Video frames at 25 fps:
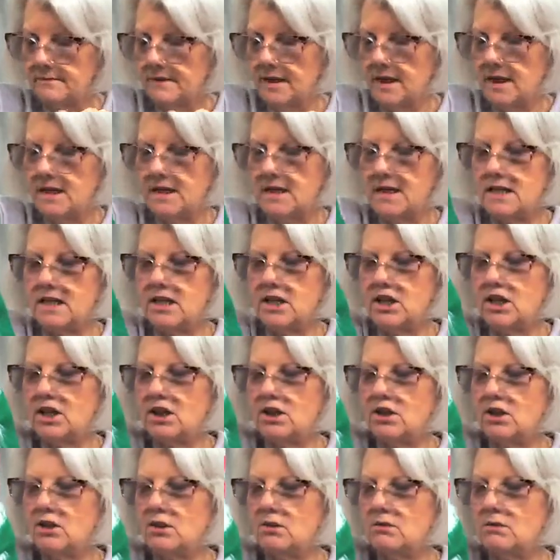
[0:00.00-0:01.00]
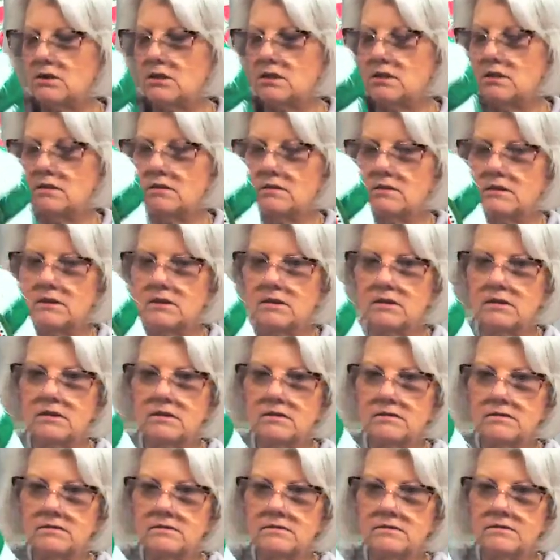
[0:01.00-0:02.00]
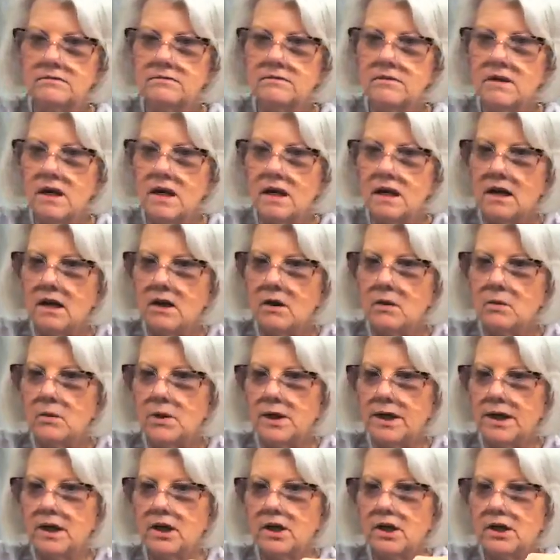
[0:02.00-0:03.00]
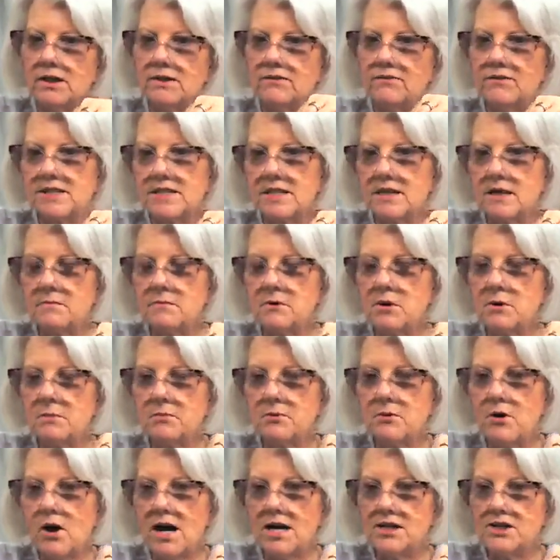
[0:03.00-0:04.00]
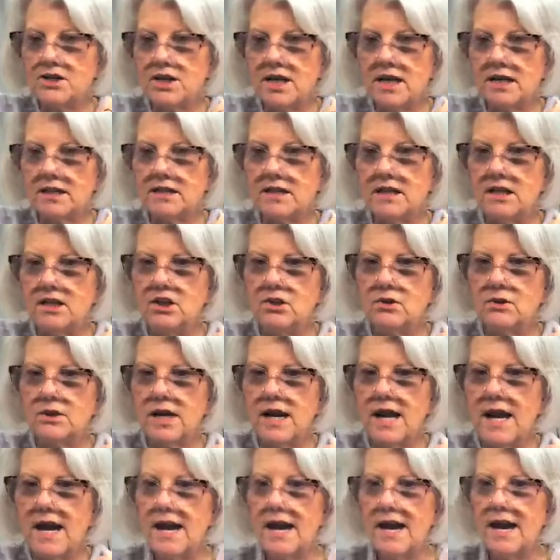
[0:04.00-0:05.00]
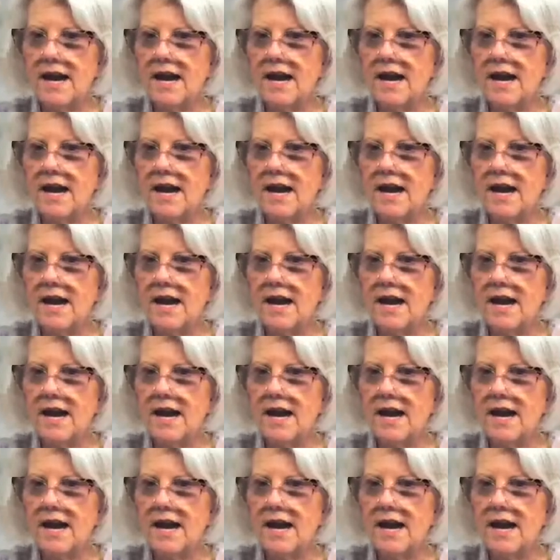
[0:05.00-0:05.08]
Isn't he cute? What a good summer project that you can have.